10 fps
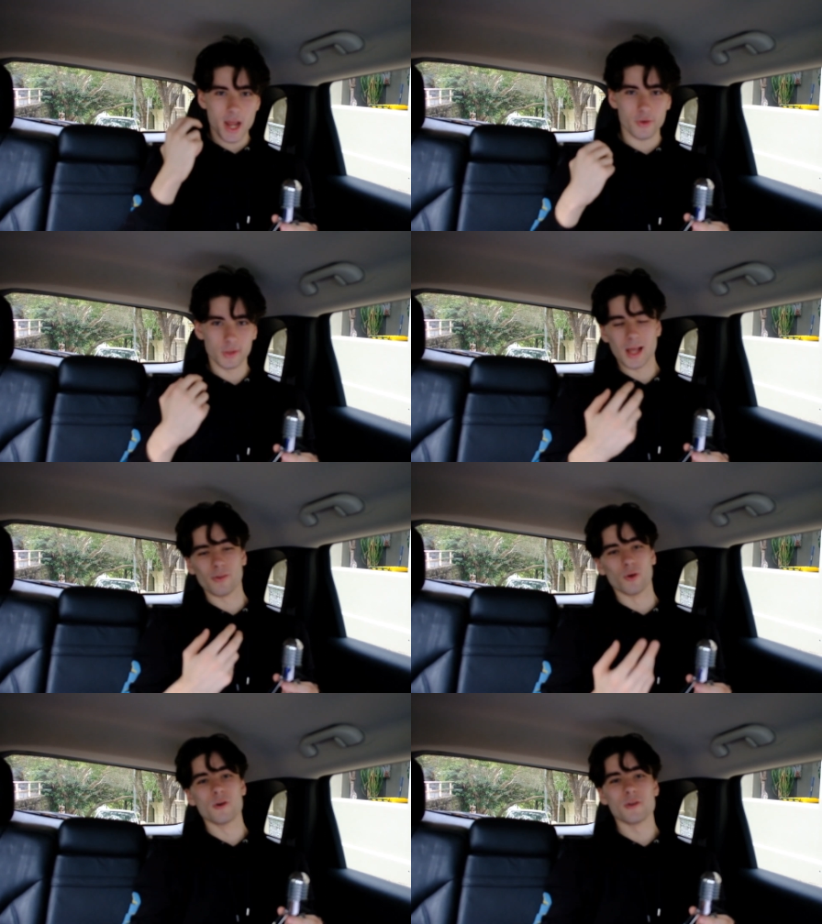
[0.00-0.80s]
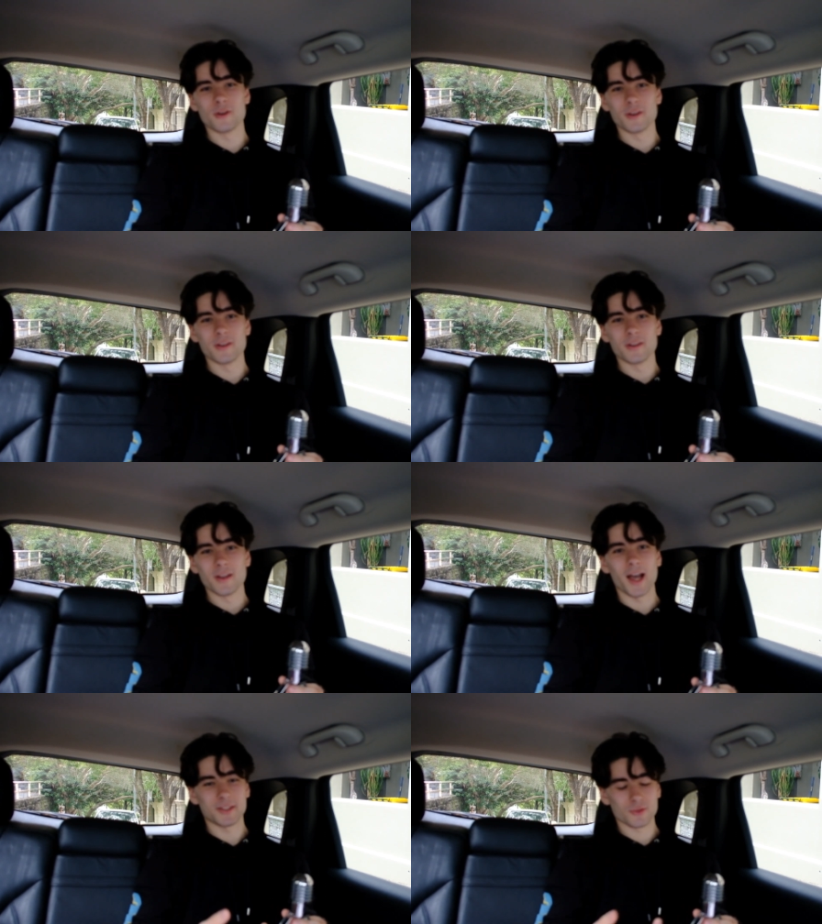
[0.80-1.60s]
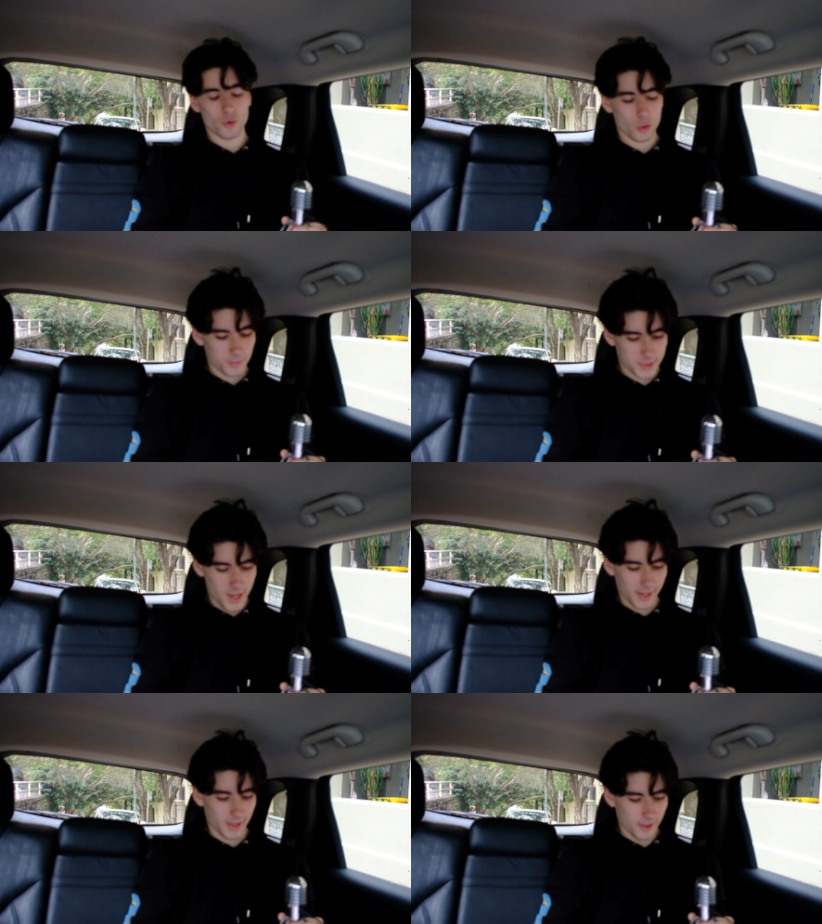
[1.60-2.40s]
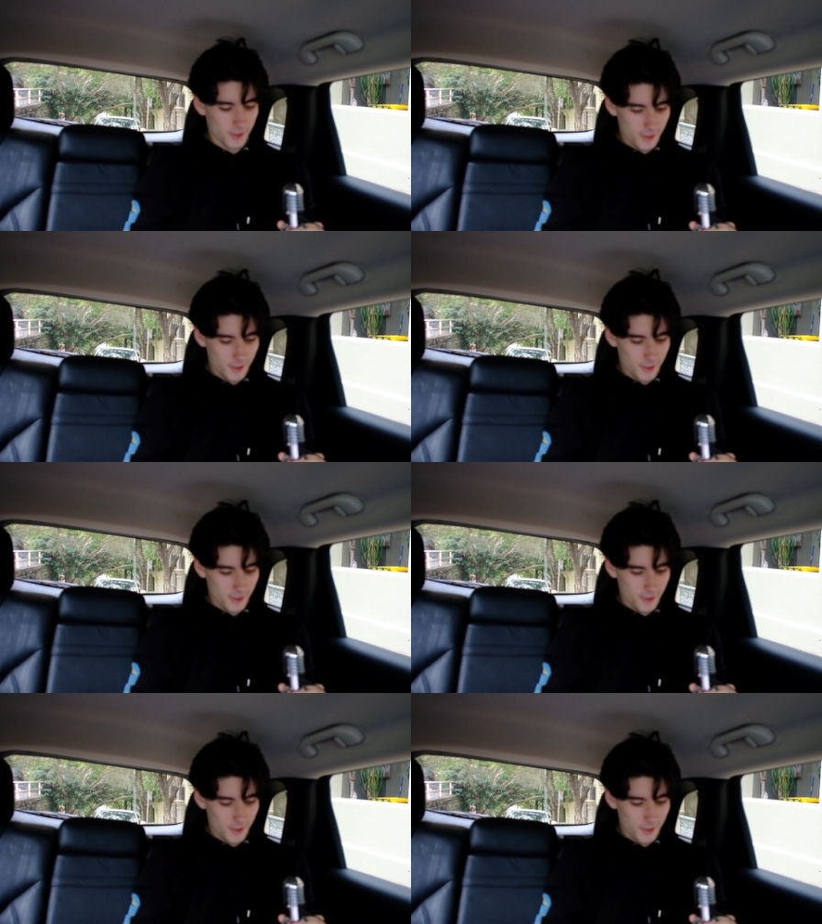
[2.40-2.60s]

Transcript: every level that's sort of what I'm saying here.